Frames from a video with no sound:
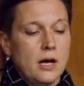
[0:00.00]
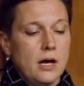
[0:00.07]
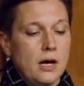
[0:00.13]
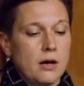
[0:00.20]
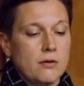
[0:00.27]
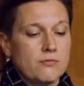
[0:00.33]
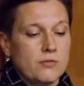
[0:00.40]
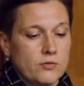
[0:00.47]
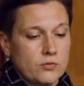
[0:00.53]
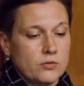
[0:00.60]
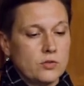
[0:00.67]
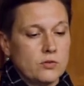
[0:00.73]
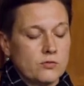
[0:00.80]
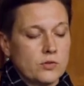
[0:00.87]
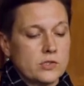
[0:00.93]
Uh,
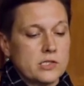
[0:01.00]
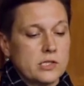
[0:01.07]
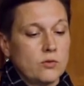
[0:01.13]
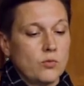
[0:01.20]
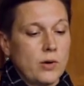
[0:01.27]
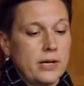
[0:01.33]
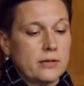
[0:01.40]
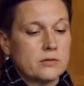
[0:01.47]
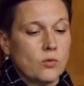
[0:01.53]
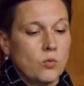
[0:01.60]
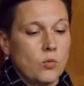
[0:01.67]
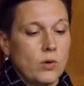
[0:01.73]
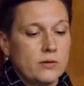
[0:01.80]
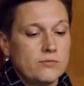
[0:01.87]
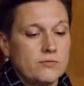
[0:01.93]
Fairfield University ranked
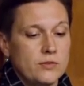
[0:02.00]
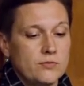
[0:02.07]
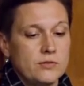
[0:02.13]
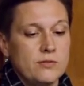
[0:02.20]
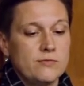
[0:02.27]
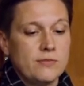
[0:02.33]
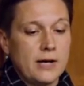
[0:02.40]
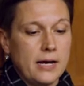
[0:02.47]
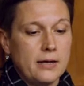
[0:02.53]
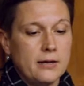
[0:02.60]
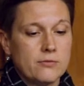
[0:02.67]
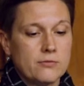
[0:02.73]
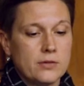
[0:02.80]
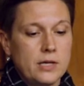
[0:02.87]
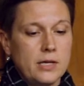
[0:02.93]

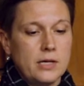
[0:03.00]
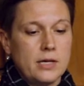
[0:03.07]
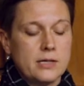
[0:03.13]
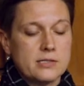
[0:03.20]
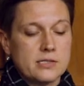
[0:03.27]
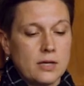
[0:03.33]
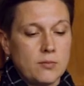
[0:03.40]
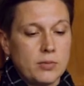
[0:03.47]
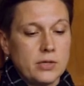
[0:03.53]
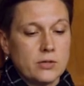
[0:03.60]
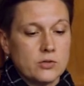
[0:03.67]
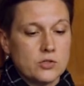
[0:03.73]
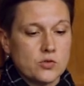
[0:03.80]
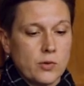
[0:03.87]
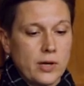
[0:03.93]
155, and St.
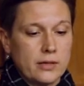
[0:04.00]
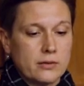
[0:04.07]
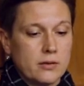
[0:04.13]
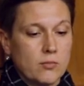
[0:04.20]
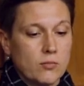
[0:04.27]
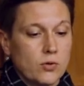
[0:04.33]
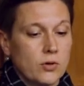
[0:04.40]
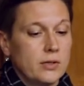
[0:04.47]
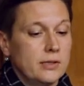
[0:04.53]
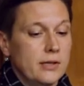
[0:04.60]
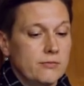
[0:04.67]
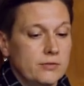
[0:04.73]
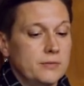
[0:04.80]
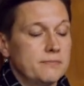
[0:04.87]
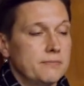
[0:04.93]
Peter's ranked number
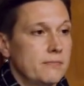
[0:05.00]
11.